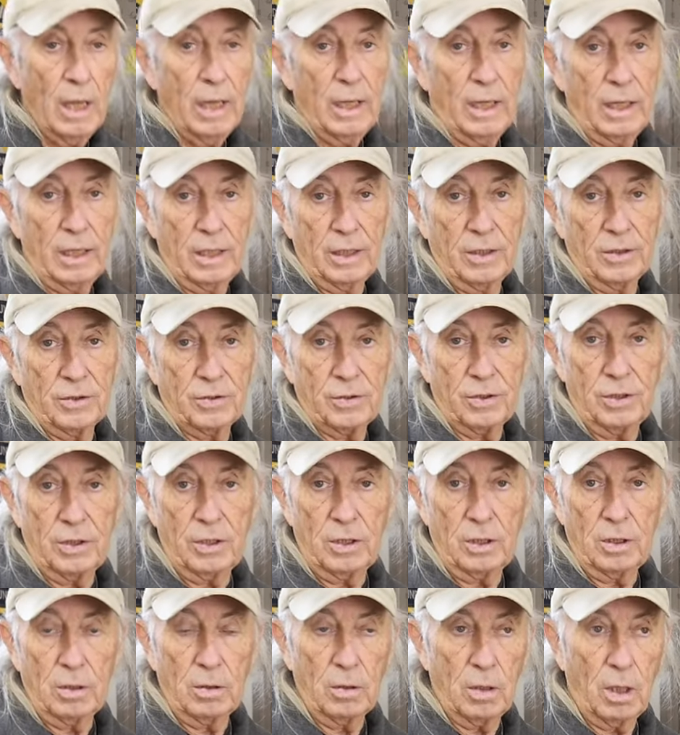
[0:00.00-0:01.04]
is
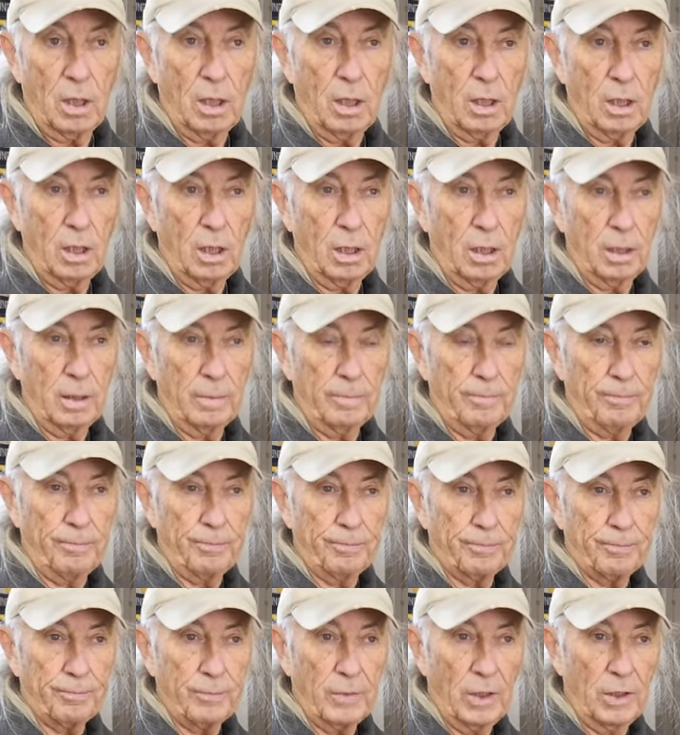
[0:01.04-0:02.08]
the uh,
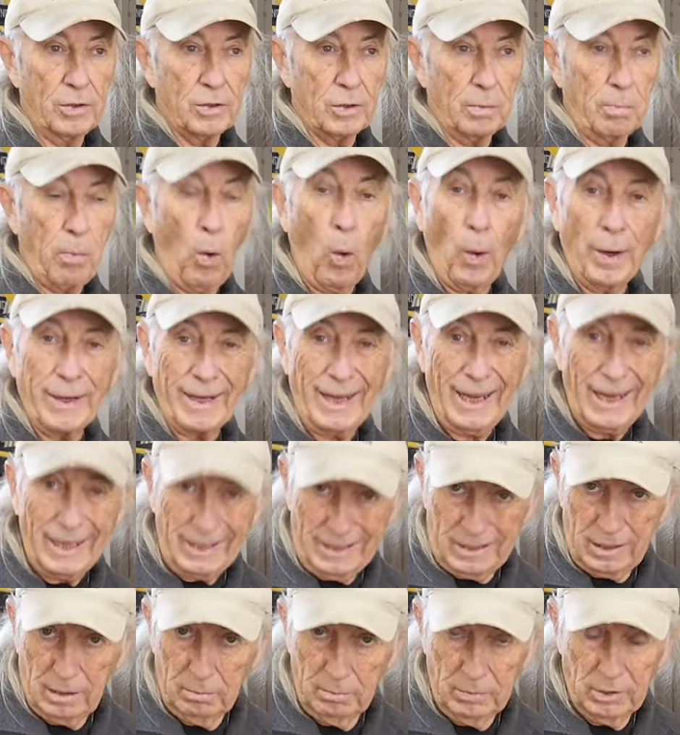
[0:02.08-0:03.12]
is the
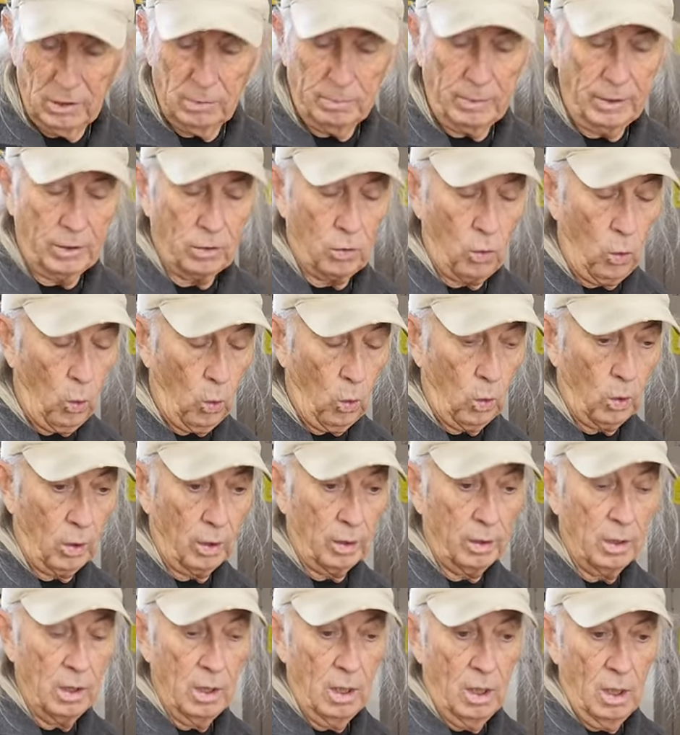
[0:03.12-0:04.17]
0.8 millimeter
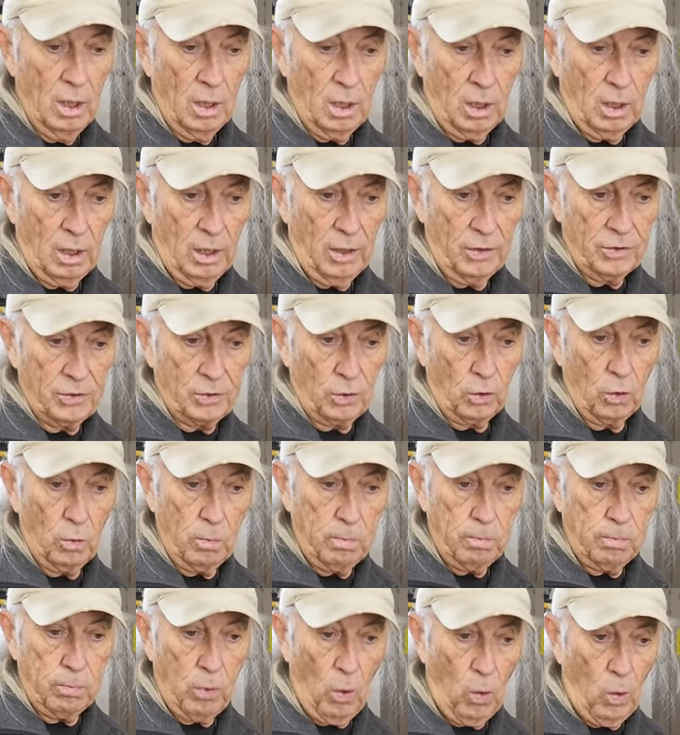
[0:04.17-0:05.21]
or uh,
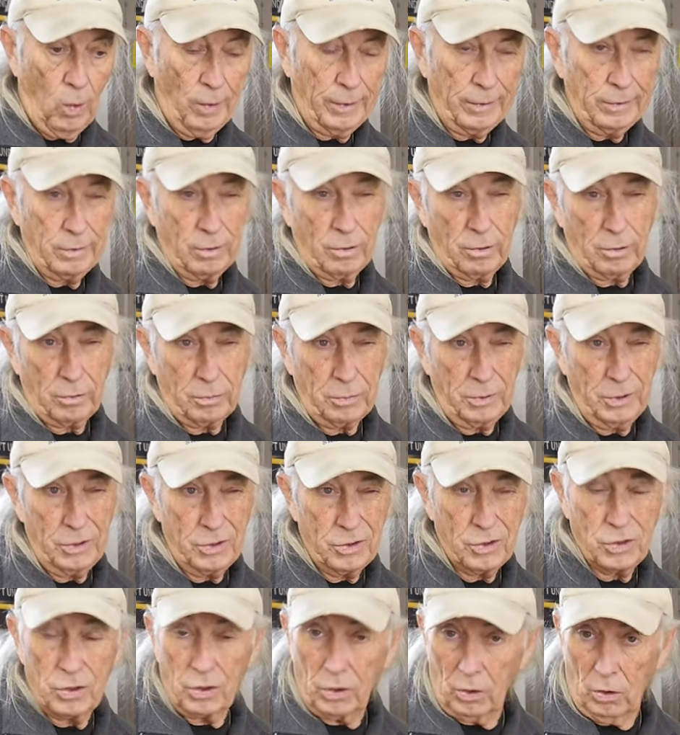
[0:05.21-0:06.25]

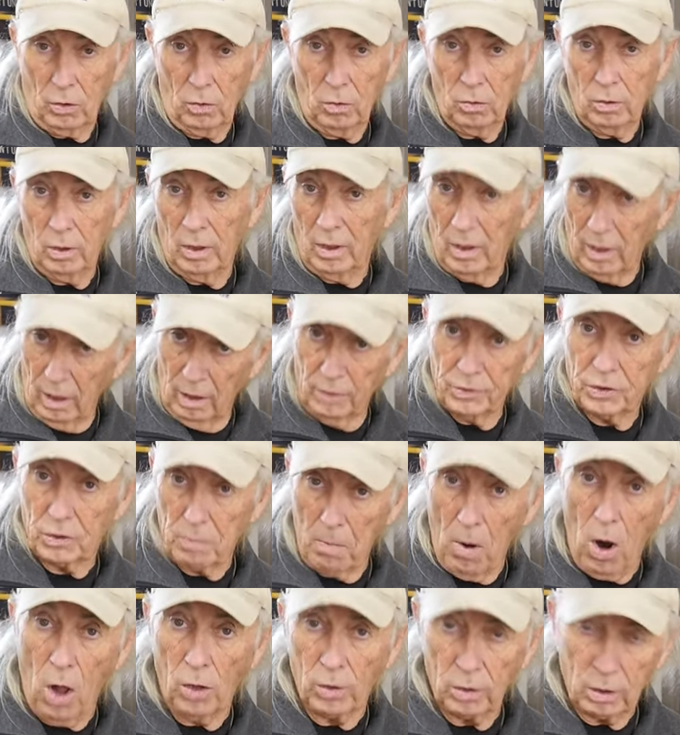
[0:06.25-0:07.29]
0.30, a
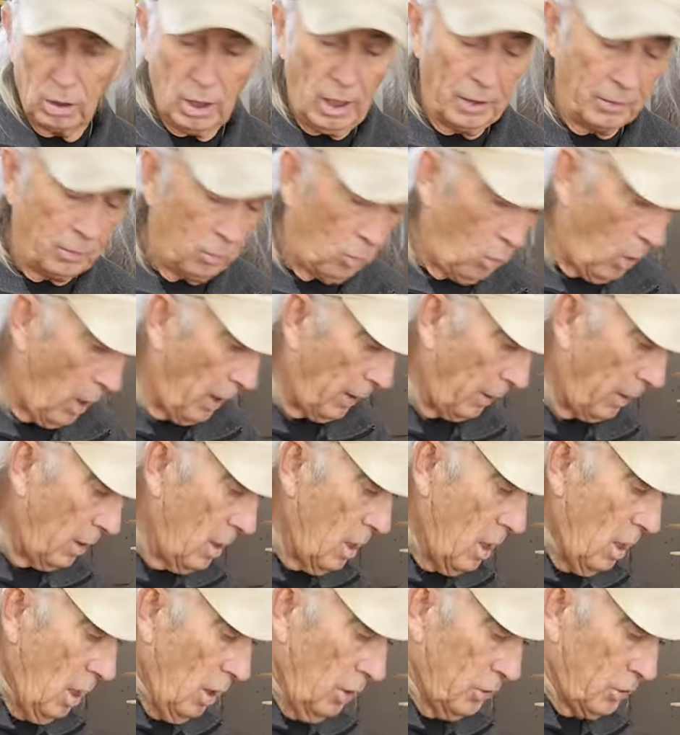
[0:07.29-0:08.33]
smaller, lighter wire.
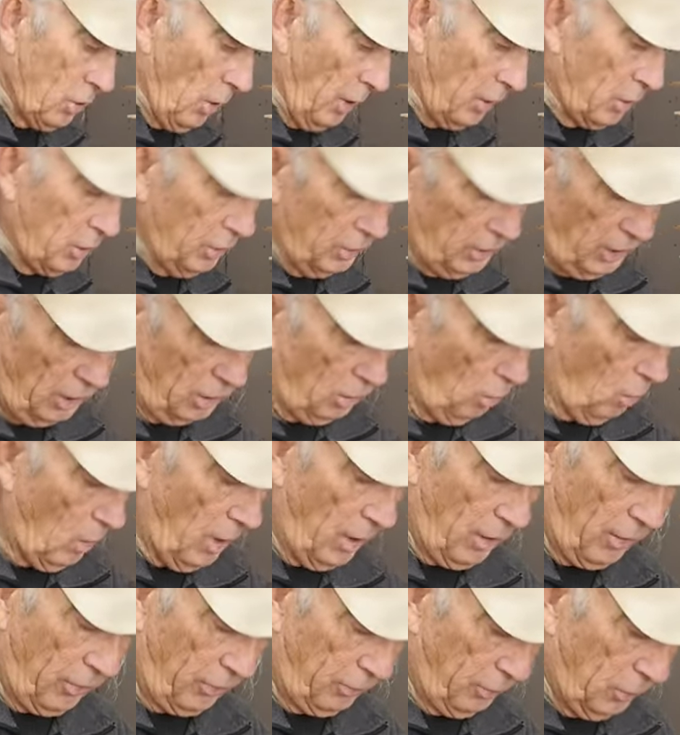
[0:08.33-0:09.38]
So I couldn't get the
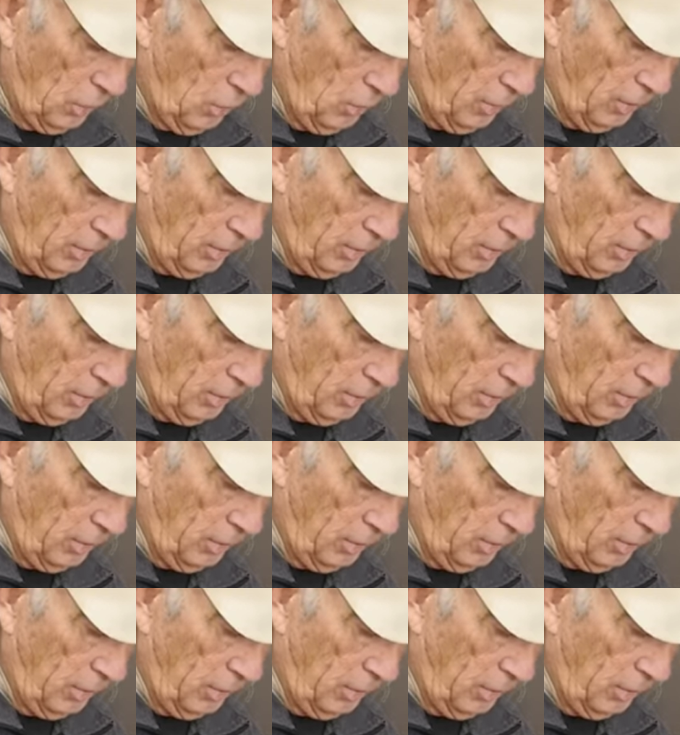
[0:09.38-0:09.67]
wire through